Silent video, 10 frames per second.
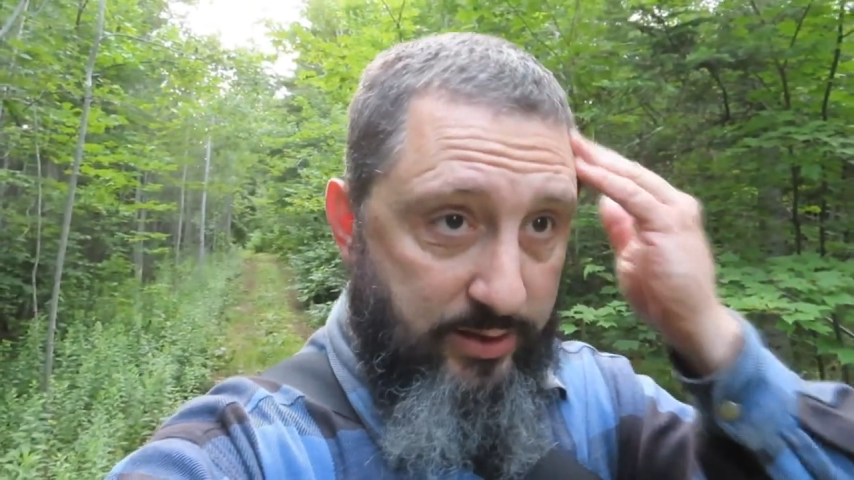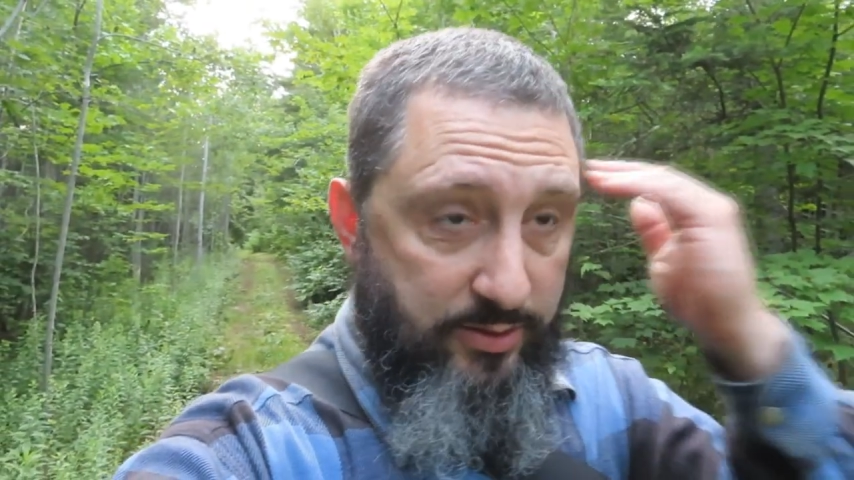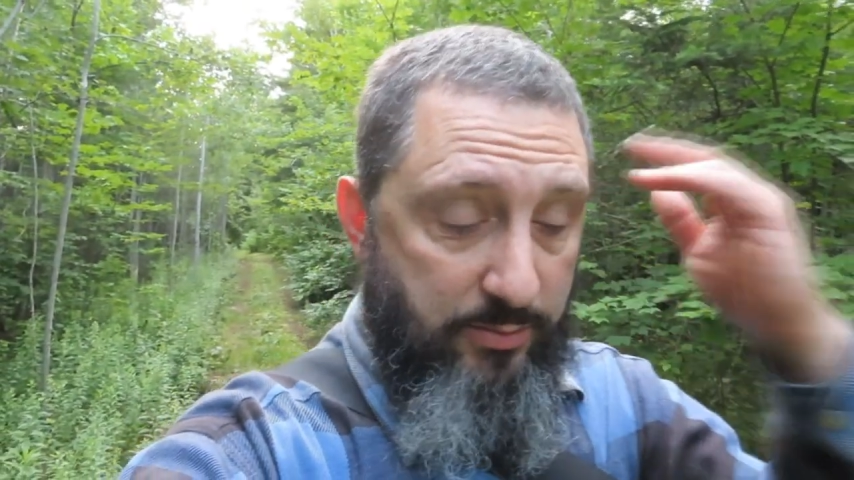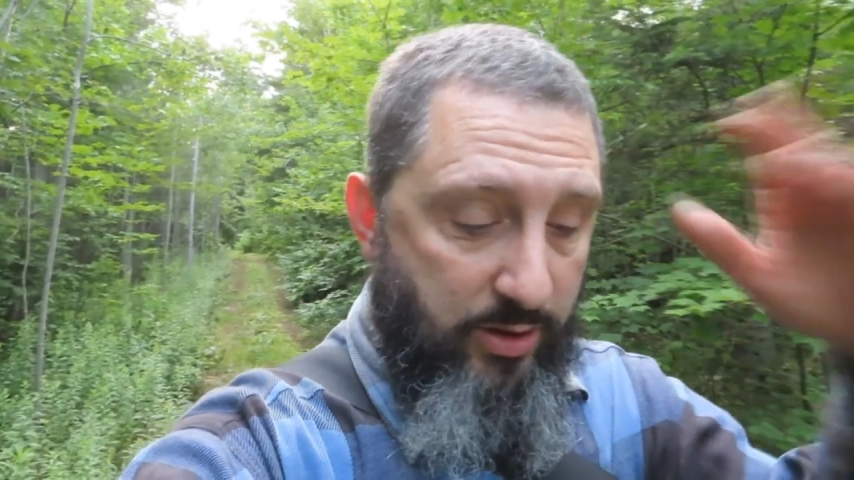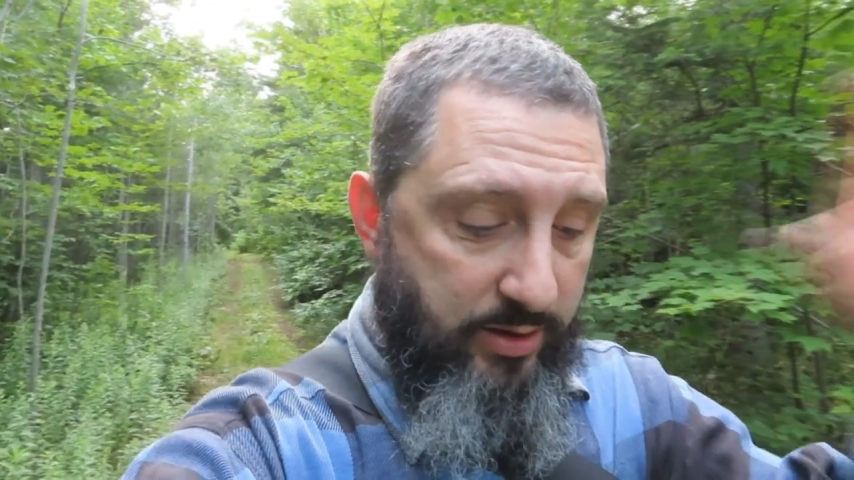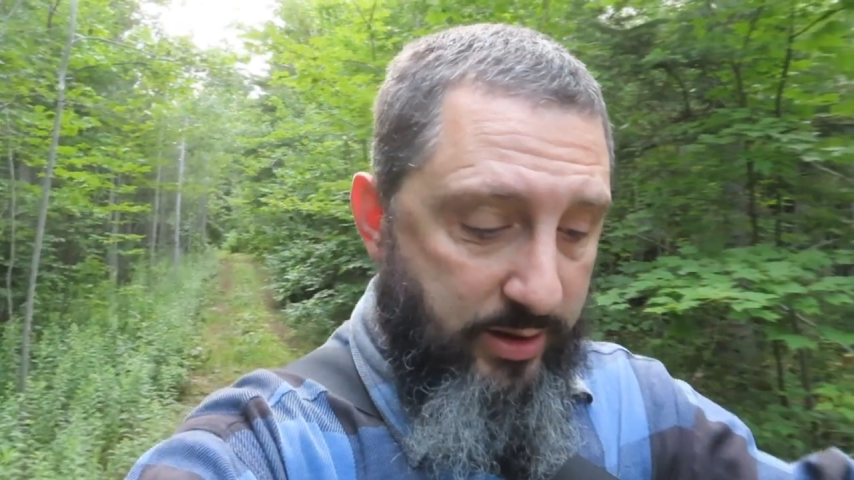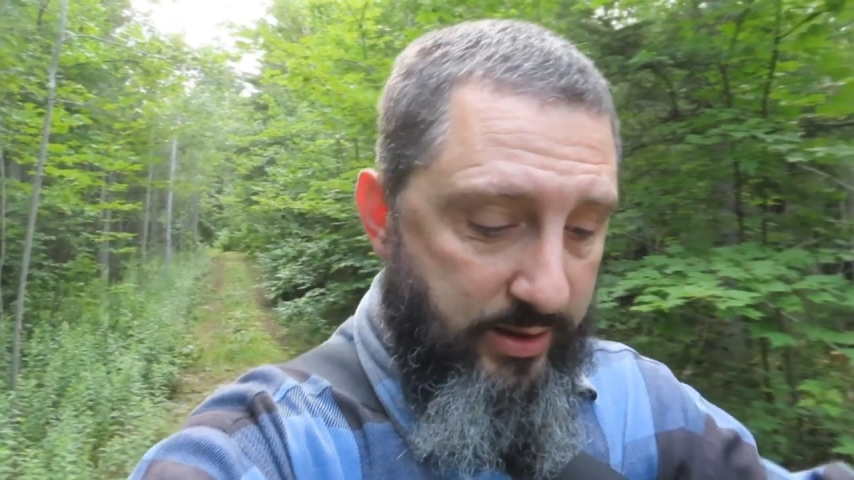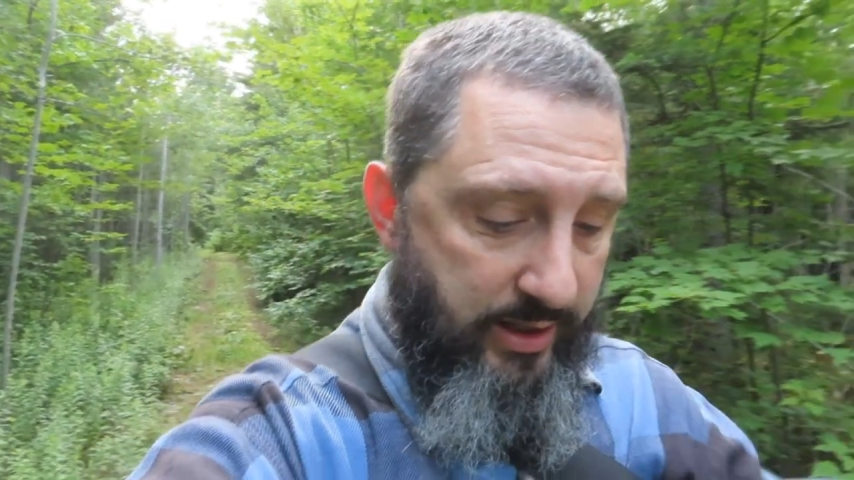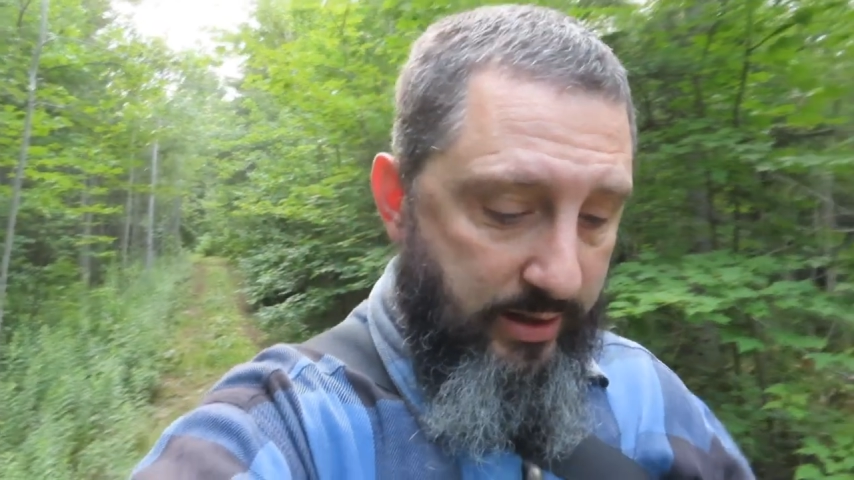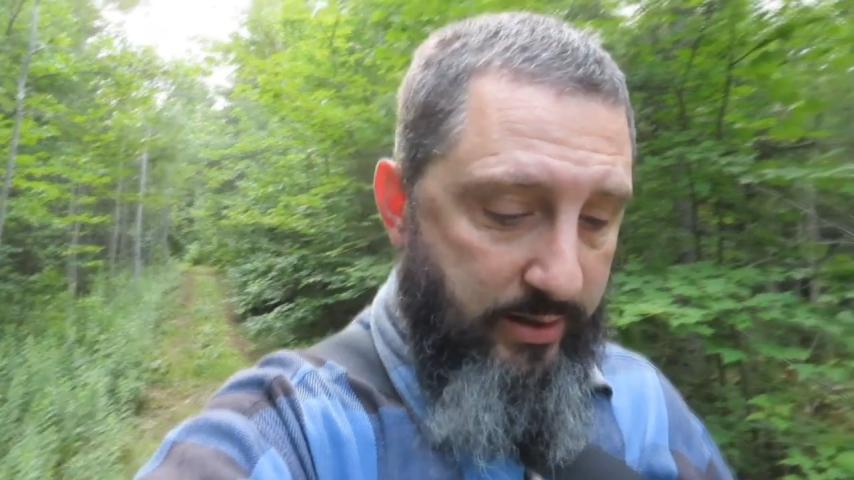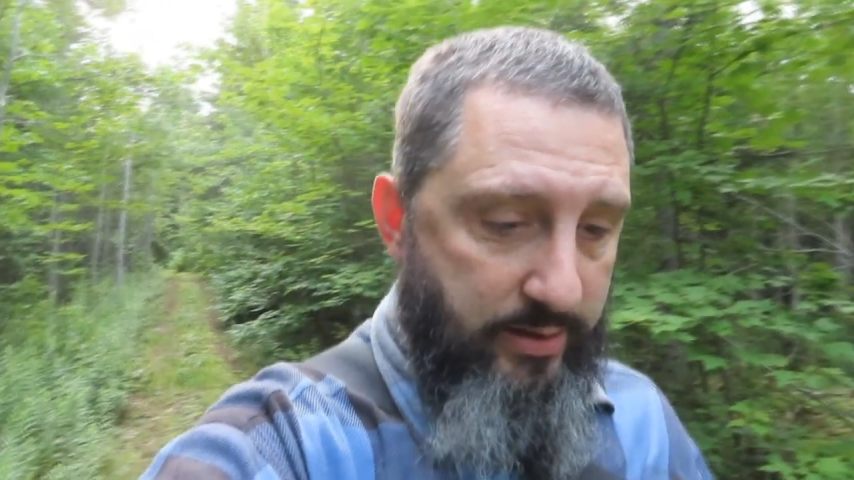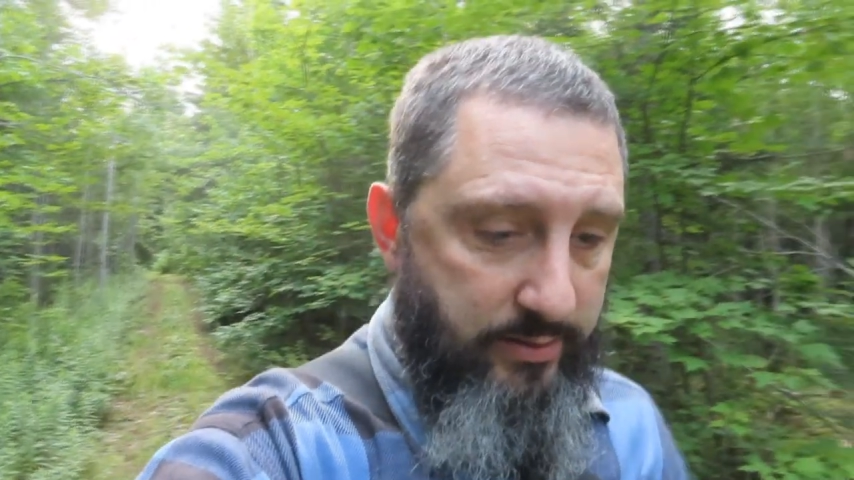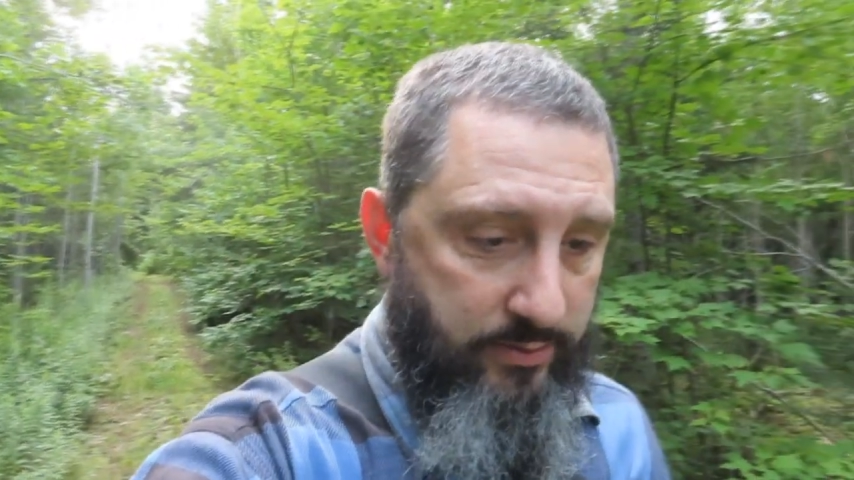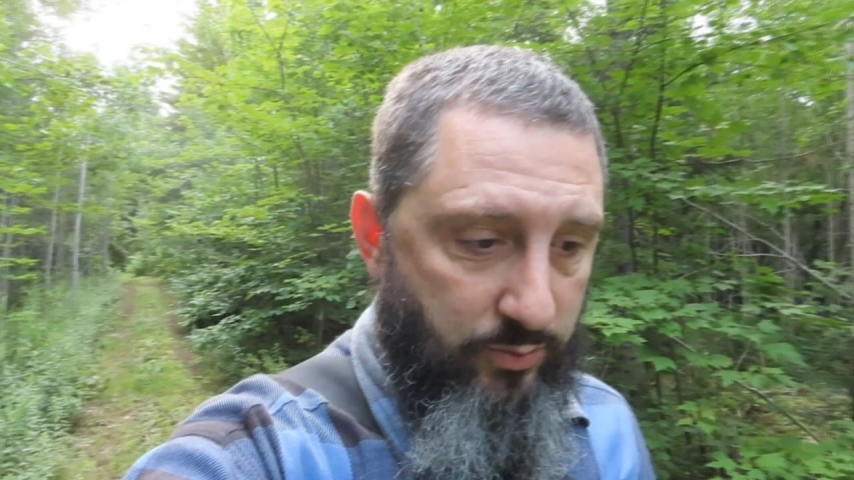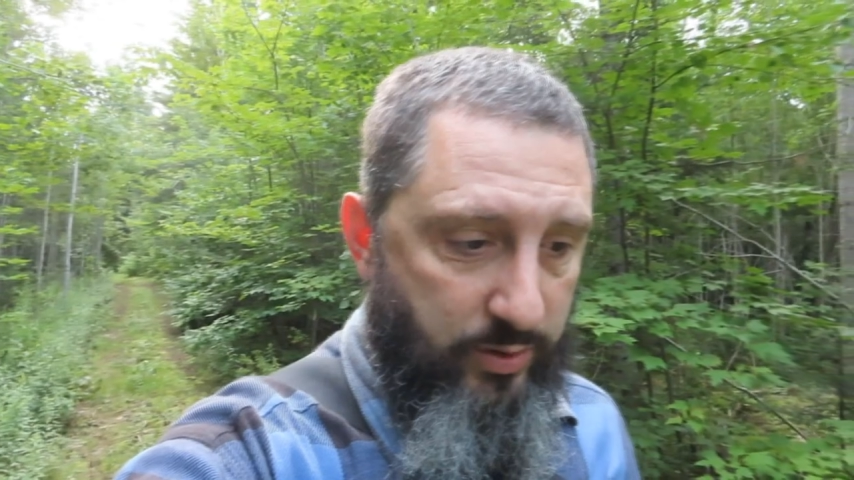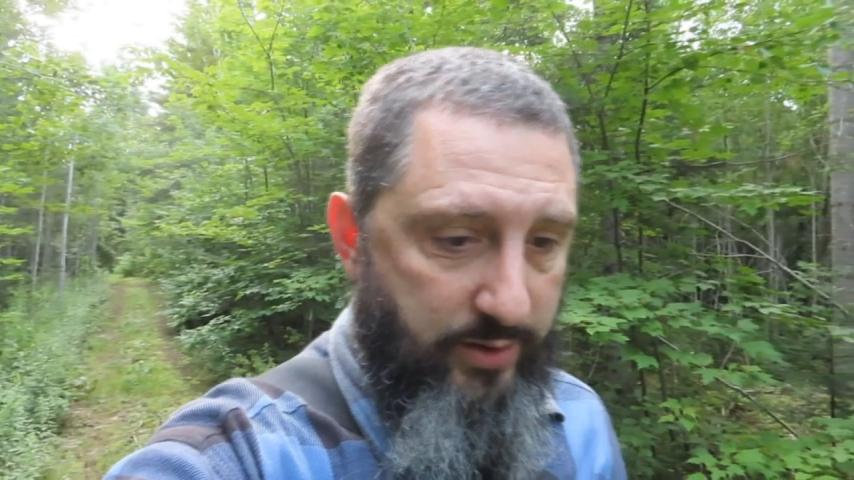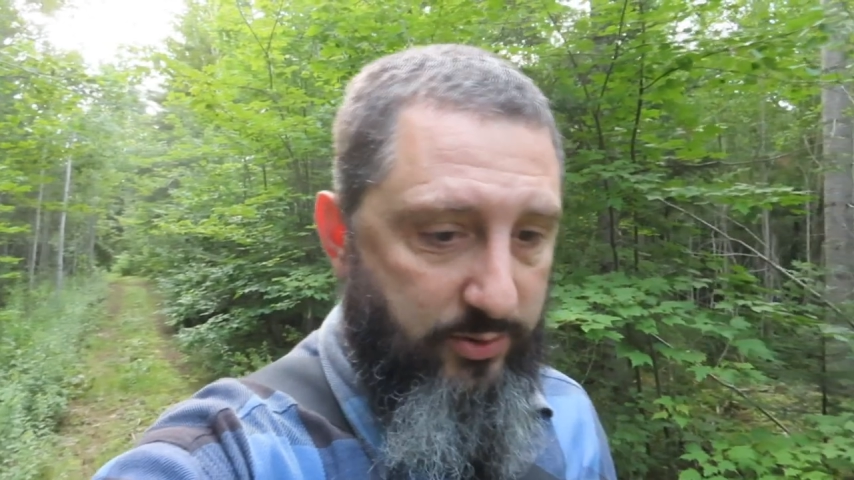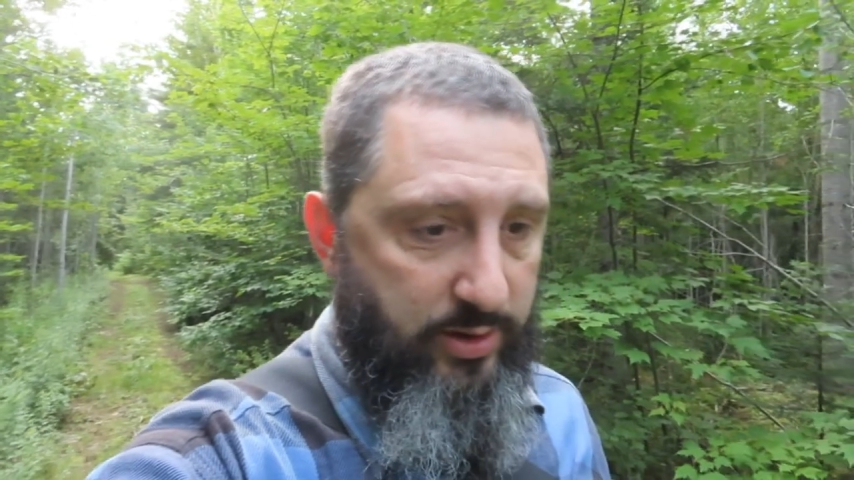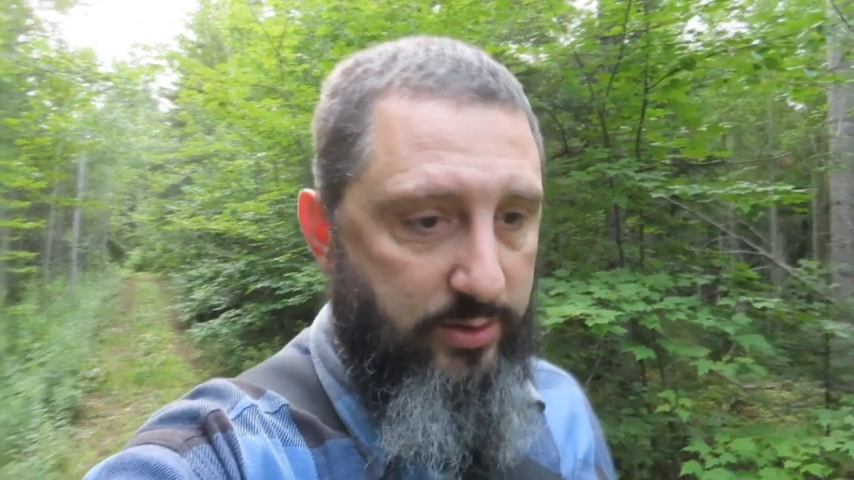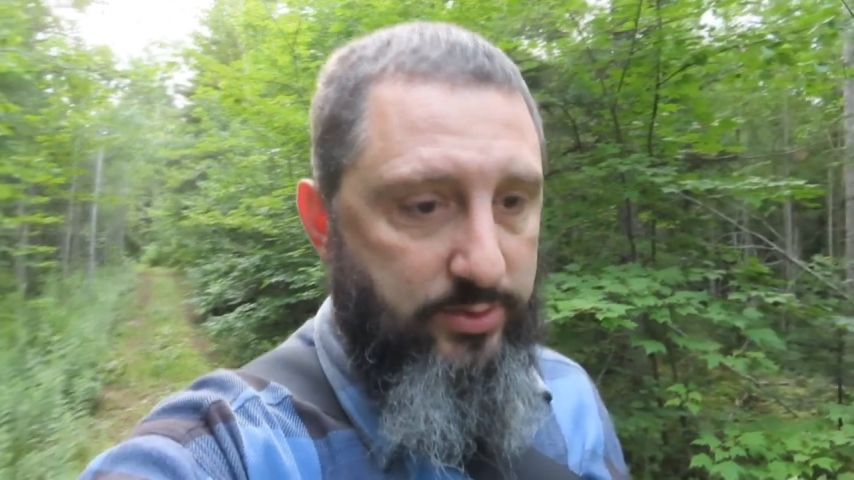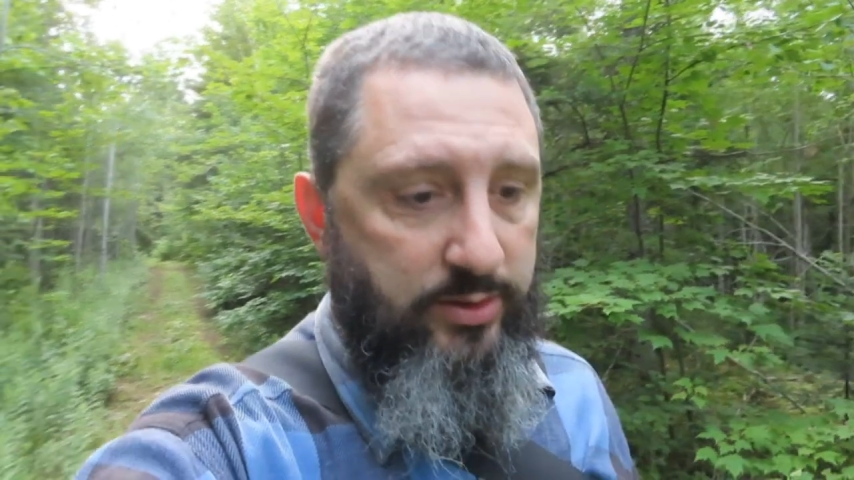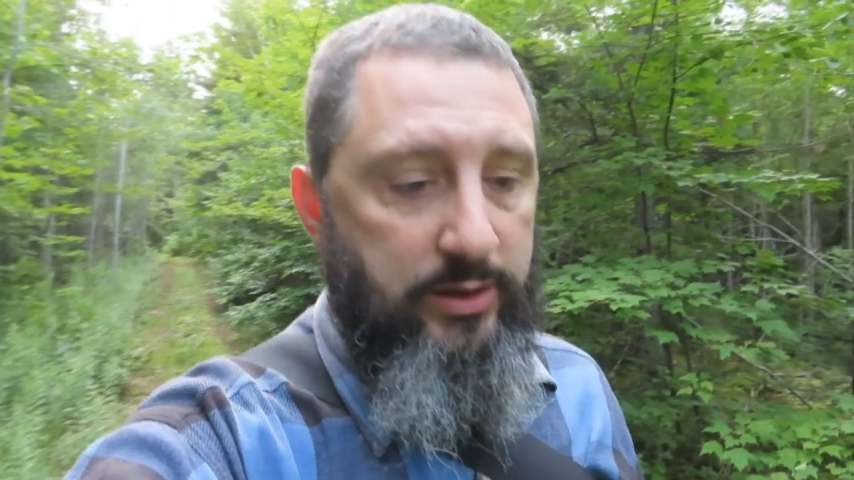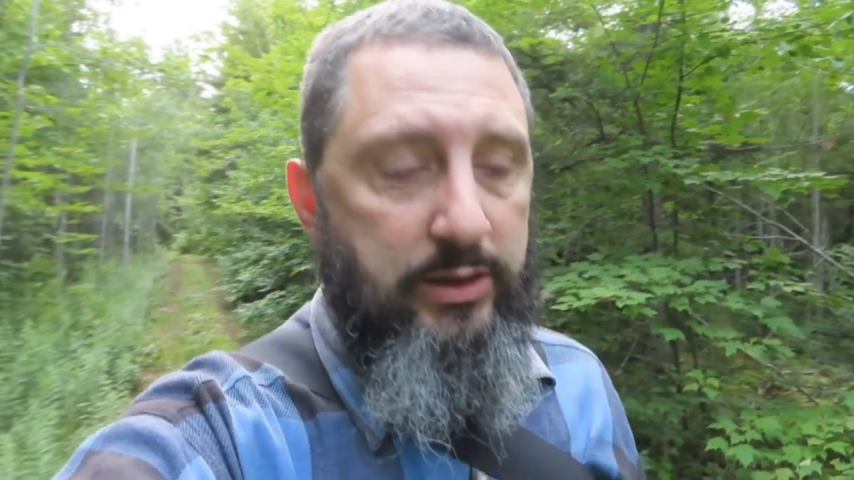How's the market in that area and whatever else.